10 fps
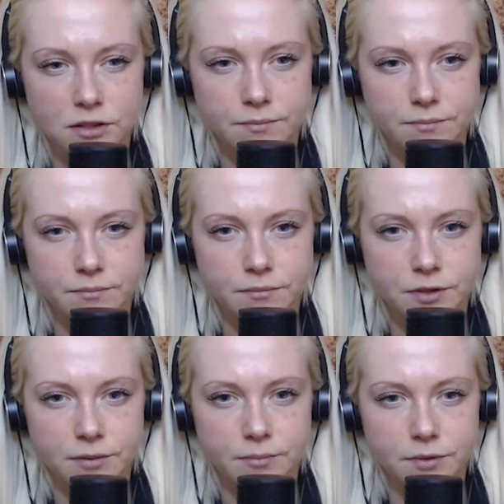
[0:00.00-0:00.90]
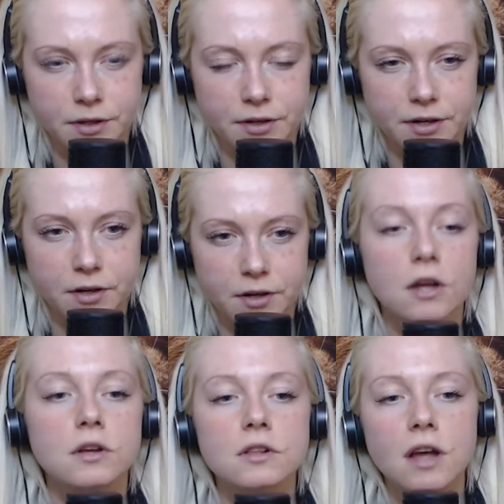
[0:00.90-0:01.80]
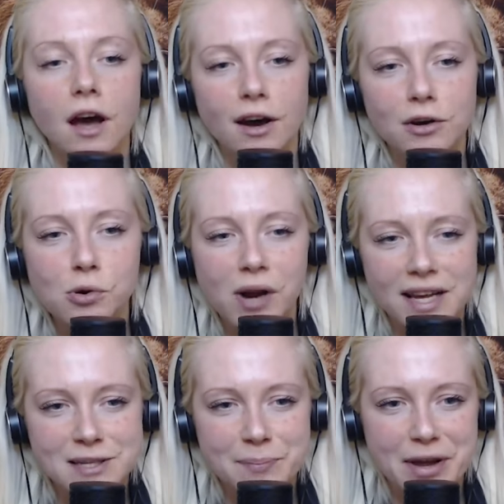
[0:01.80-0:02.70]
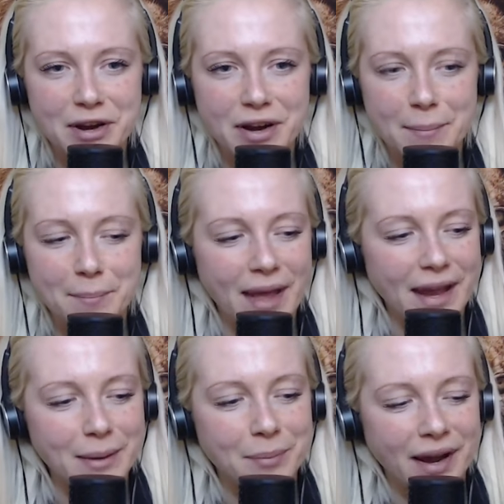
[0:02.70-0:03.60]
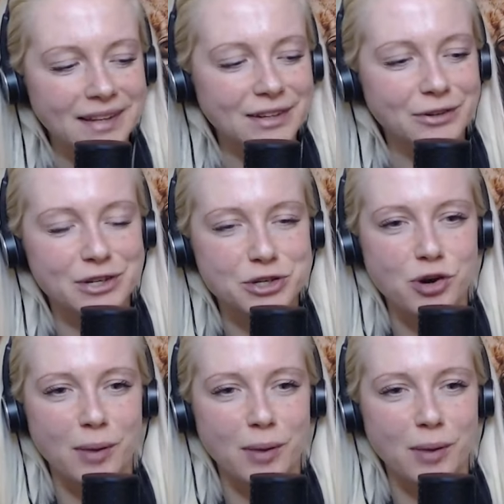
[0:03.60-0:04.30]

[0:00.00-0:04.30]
Yeah. Yeah. All right. Uh, who has a better campaign, Biden or